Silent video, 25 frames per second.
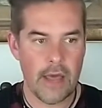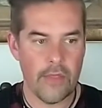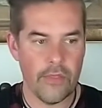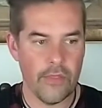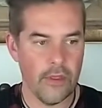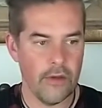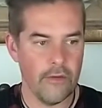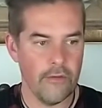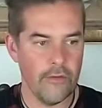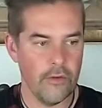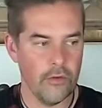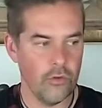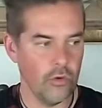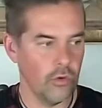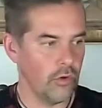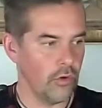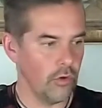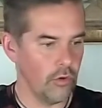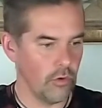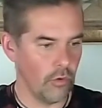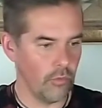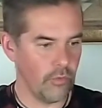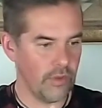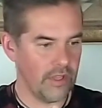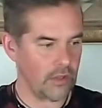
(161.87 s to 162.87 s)
and
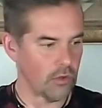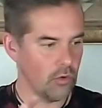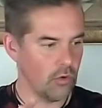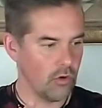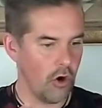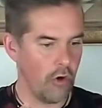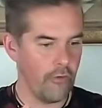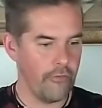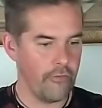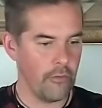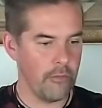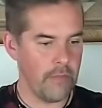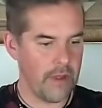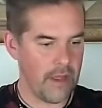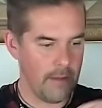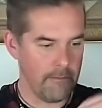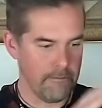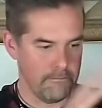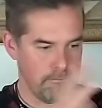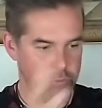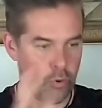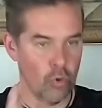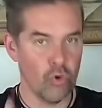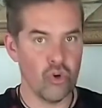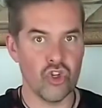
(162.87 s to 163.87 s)
you go from
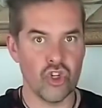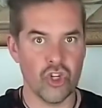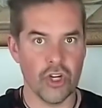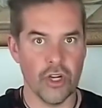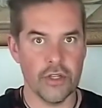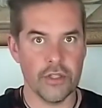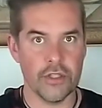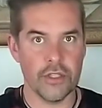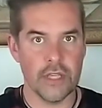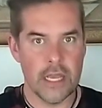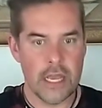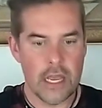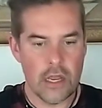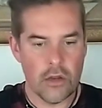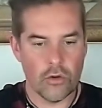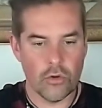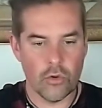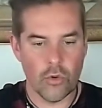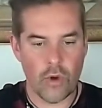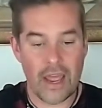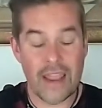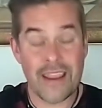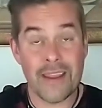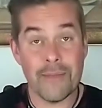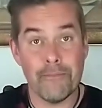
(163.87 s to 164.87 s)
bushes
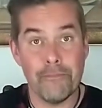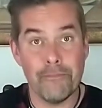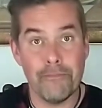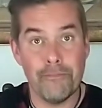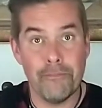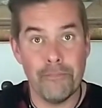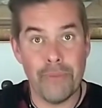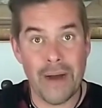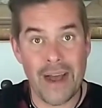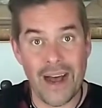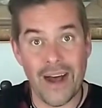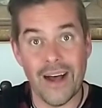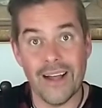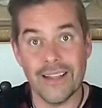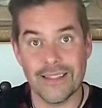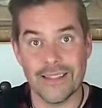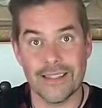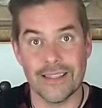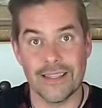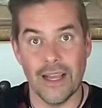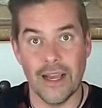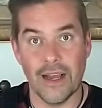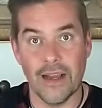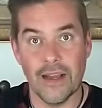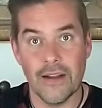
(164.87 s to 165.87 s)
to a
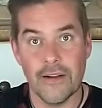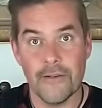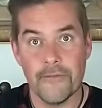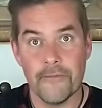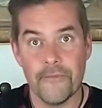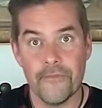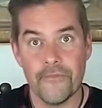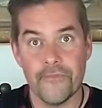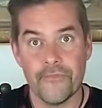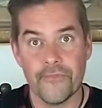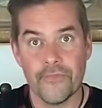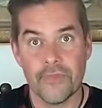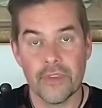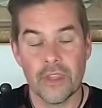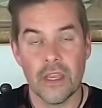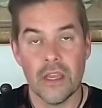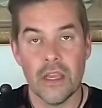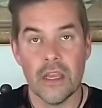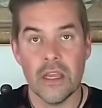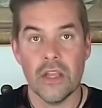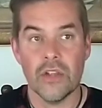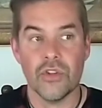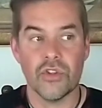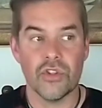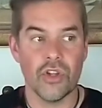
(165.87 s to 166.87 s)
pasta.
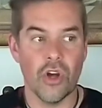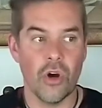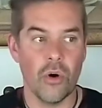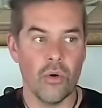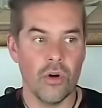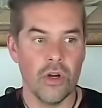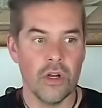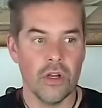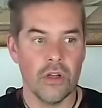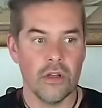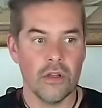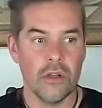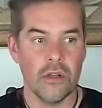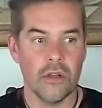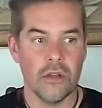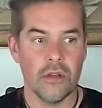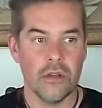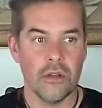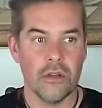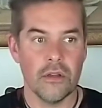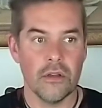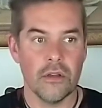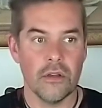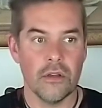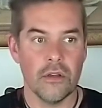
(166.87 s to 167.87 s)
So
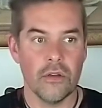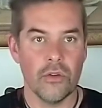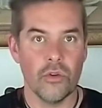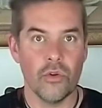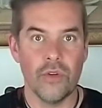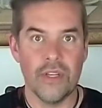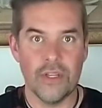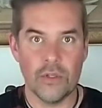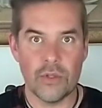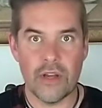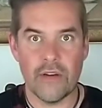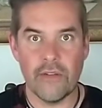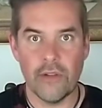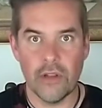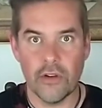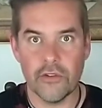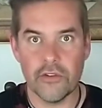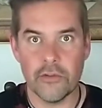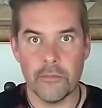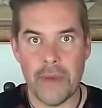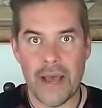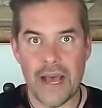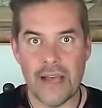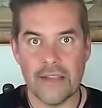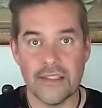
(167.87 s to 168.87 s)
you need to have a
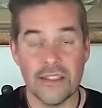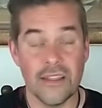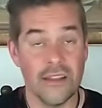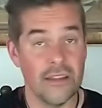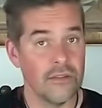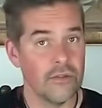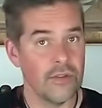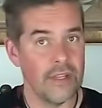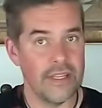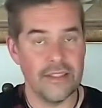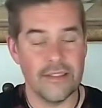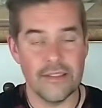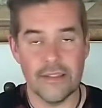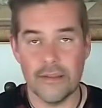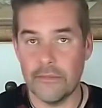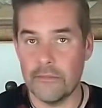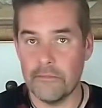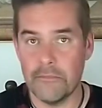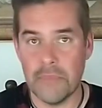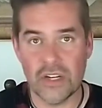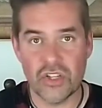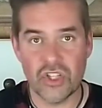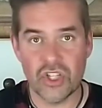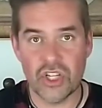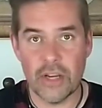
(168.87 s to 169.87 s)
lot of basil, so it's
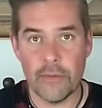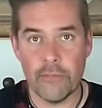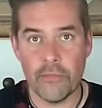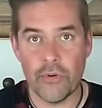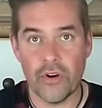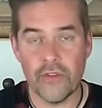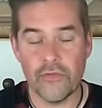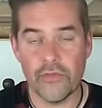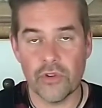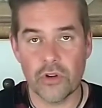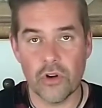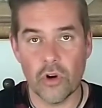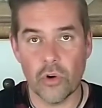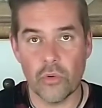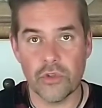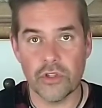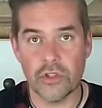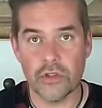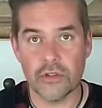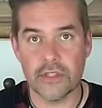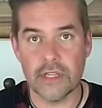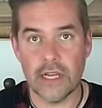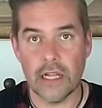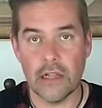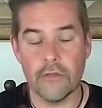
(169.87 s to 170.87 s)
much cheaper if you grow
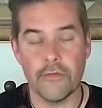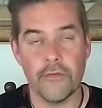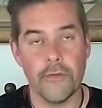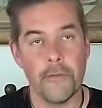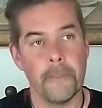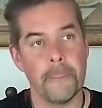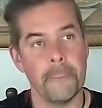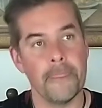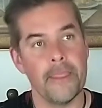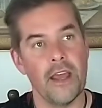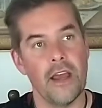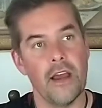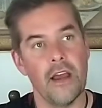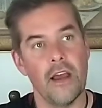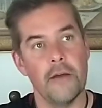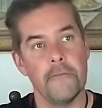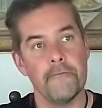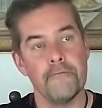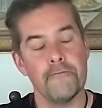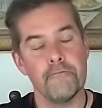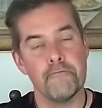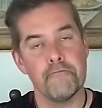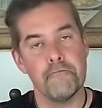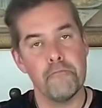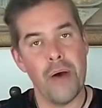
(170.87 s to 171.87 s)
it yourself.
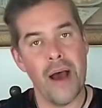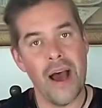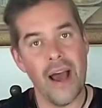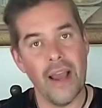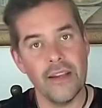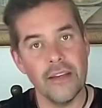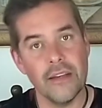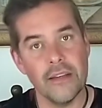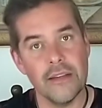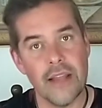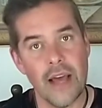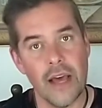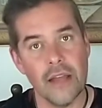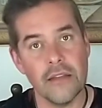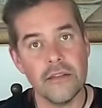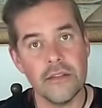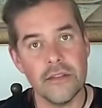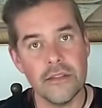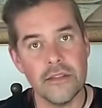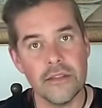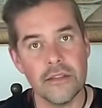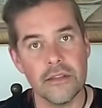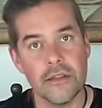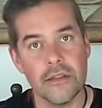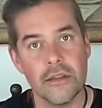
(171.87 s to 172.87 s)
Pine
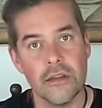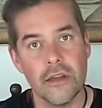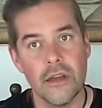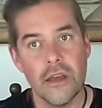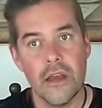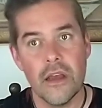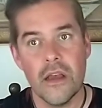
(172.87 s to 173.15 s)
nuts,